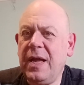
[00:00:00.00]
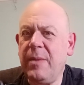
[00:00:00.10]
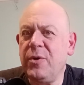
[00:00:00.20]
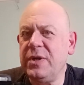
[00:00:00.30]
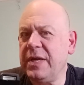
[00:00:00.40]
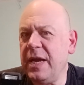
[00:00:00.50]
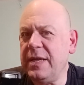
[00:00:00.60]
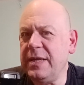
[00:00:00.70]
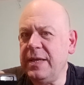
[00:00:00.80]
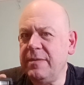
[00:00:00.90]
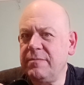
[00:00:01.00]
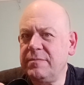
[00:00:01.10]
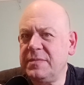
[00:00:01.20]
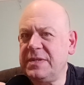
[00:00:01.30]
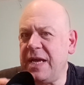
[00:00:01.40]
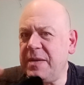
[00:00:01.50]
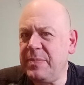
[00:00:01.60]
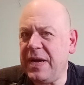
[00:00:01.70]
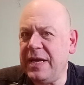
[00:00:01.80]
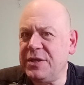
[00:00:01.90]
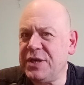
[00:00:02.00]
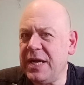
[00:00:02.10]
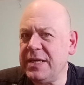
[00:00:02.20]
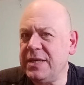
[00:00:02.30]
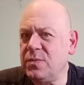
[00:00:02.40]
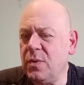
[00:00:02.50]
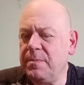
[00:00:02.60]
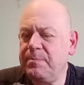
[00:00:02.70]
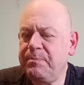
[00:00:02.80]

I'm only getting the third party Chinese one,